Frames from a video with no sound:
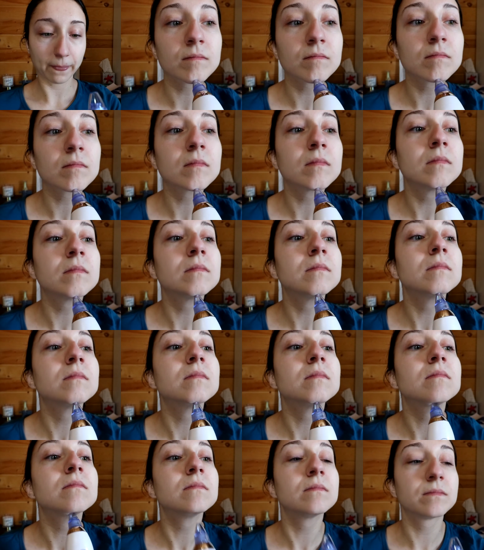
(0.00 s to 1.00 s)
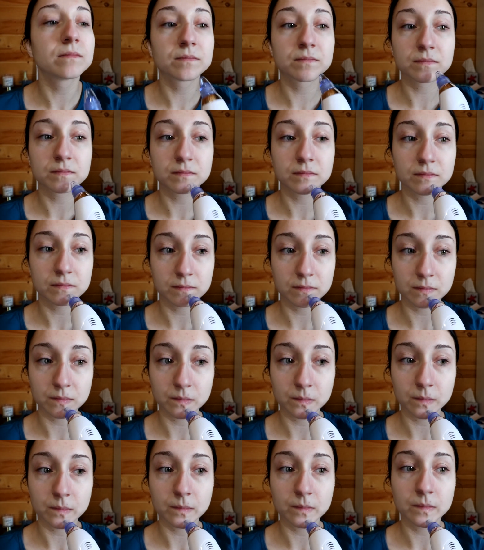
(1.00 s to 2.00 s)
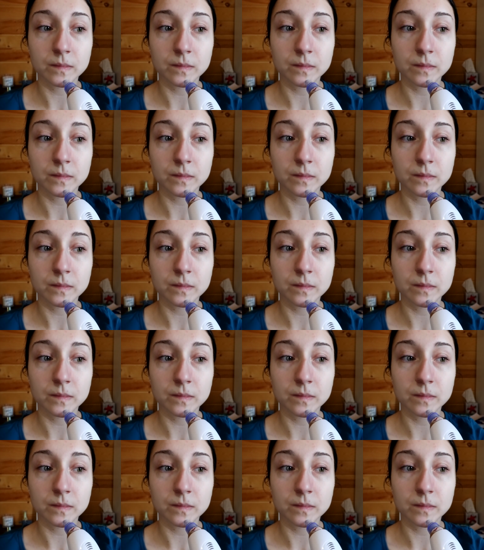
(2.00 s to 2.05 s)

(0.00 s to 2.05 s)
Nobody speaks.